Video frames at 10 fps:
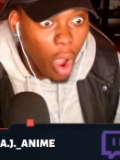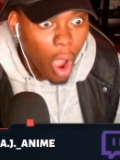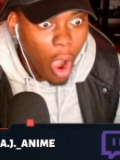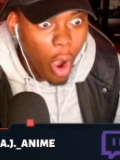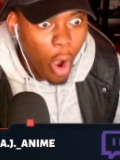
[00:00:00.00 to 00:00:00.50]

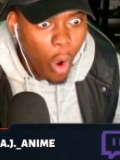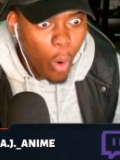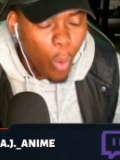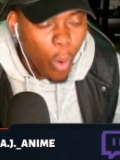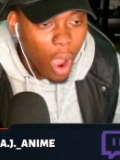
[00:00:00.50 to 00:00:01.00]

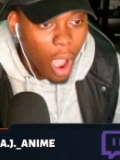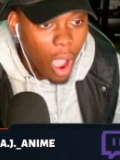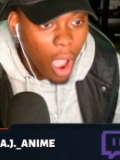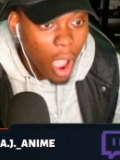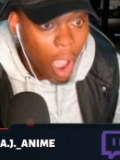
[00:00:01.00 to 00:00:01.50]
Oh!
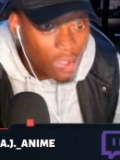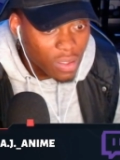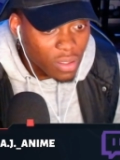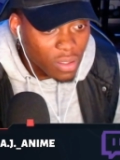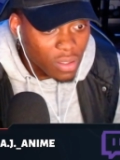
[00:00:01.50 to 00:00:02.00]

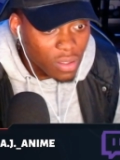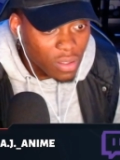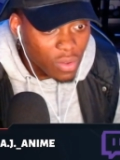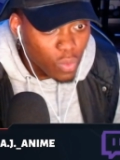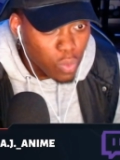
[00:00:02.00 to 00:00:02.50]

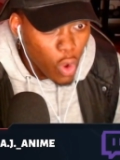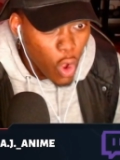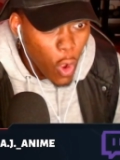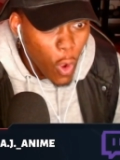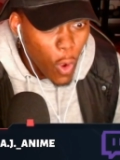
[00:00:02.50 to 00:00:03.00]

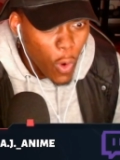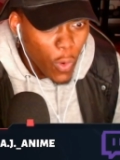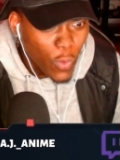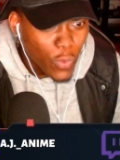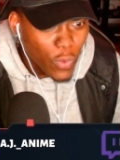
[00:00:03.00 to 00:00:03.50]

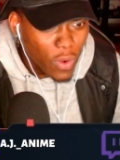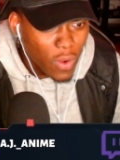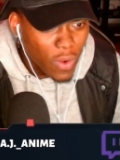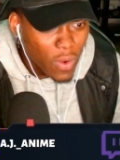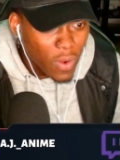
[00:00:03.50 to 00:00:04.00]
Whoa!
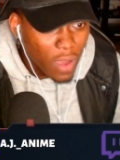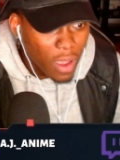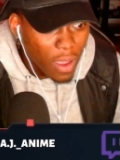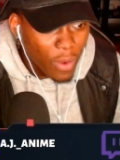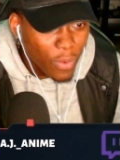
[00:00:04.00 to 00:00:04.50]

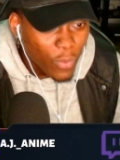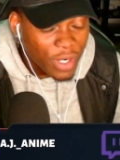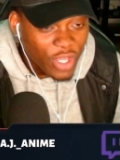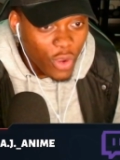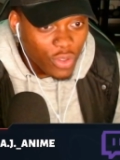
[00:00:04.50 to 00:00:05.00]
What
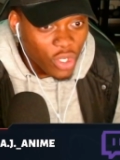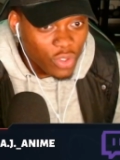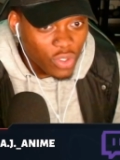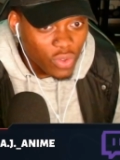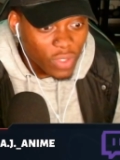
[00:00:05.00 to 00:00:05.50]
did Gojo
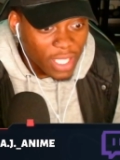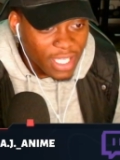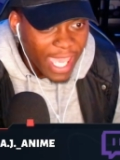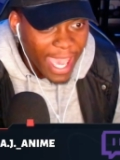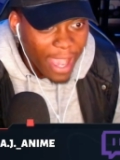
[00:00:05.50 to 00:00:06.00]
do? Can
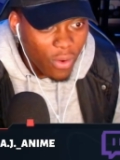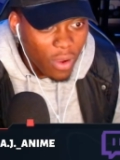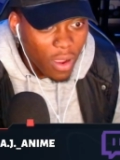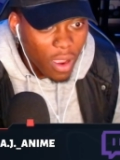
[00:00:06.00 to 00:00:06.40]
he get out?